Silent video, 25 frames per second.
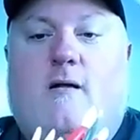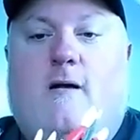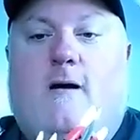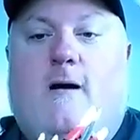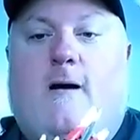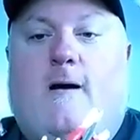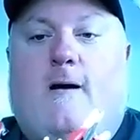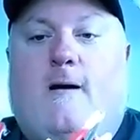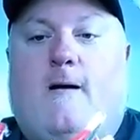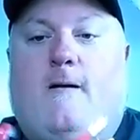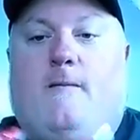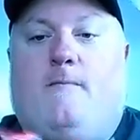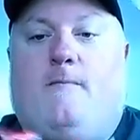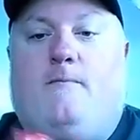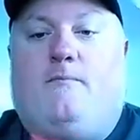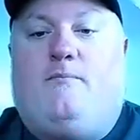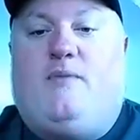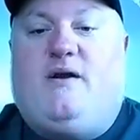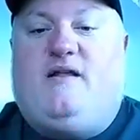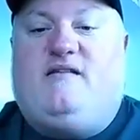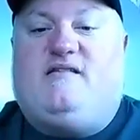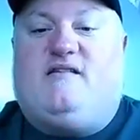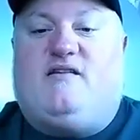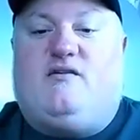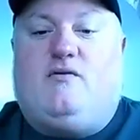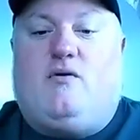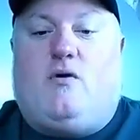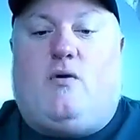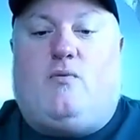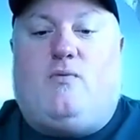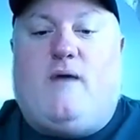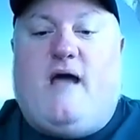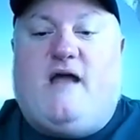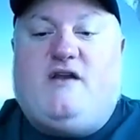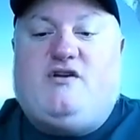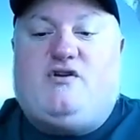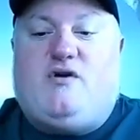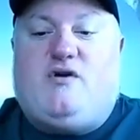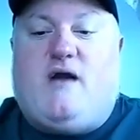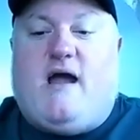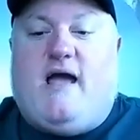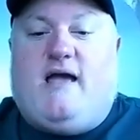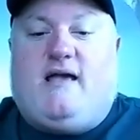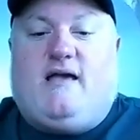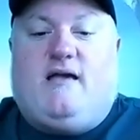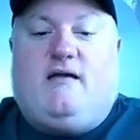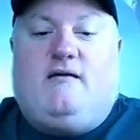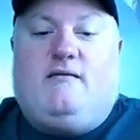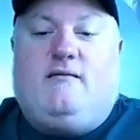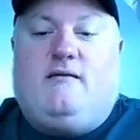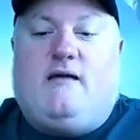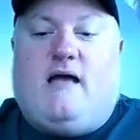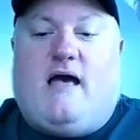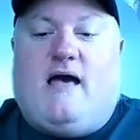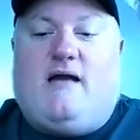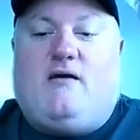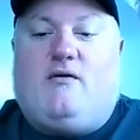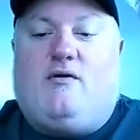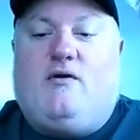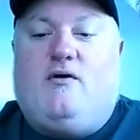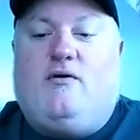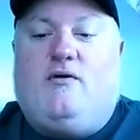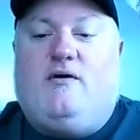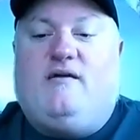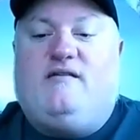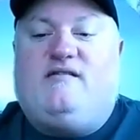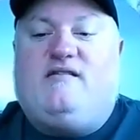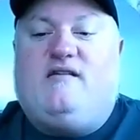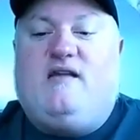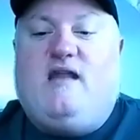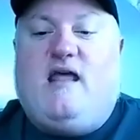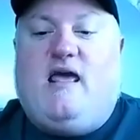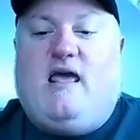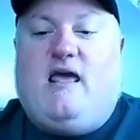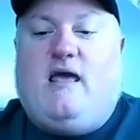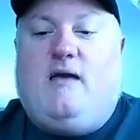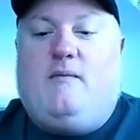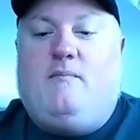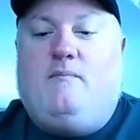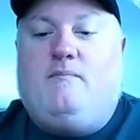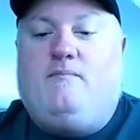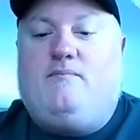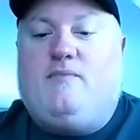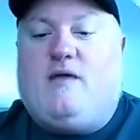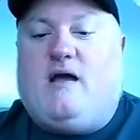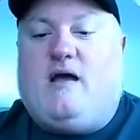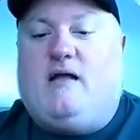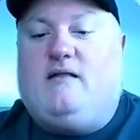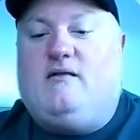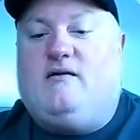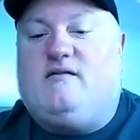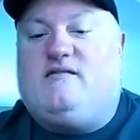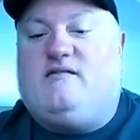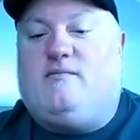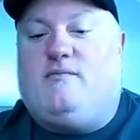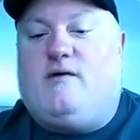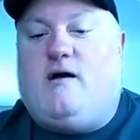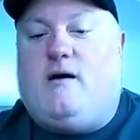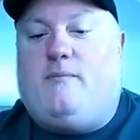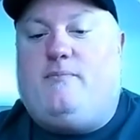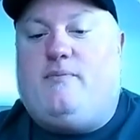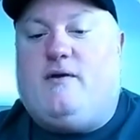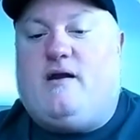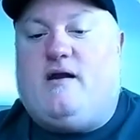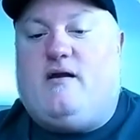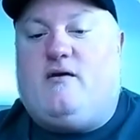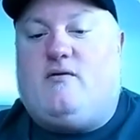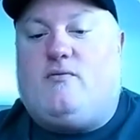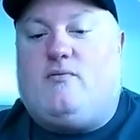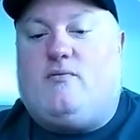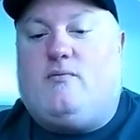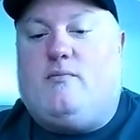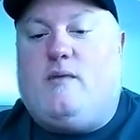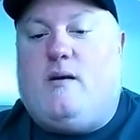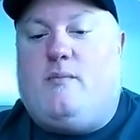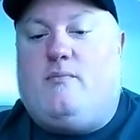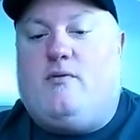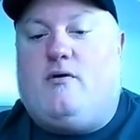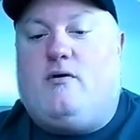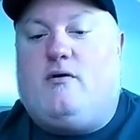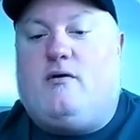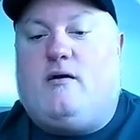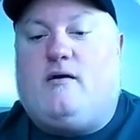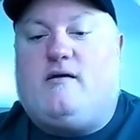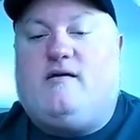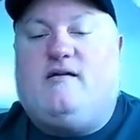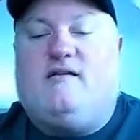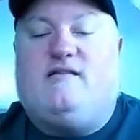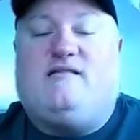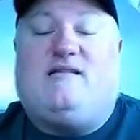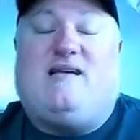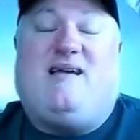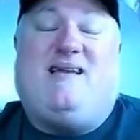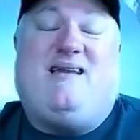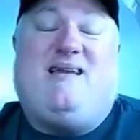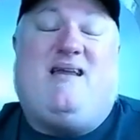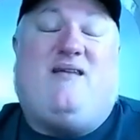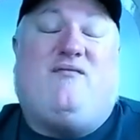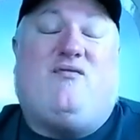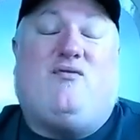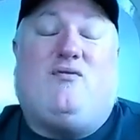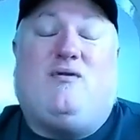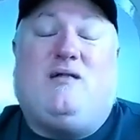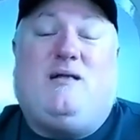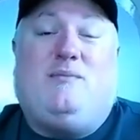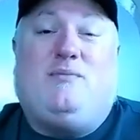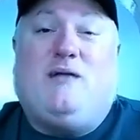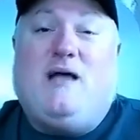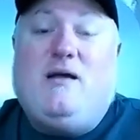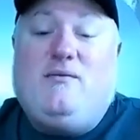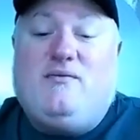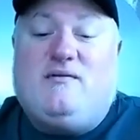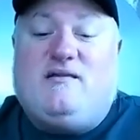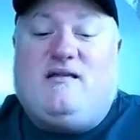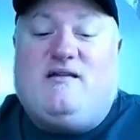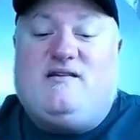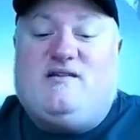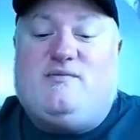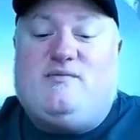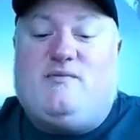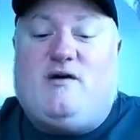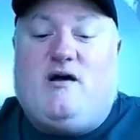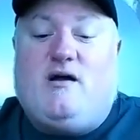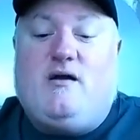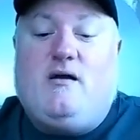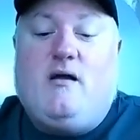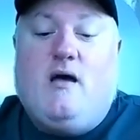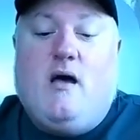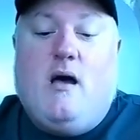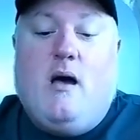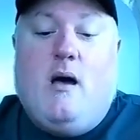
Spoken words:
But he's a red dragon. I don't know his name. I looked him up, and I don't remember because I never really played with Digimon.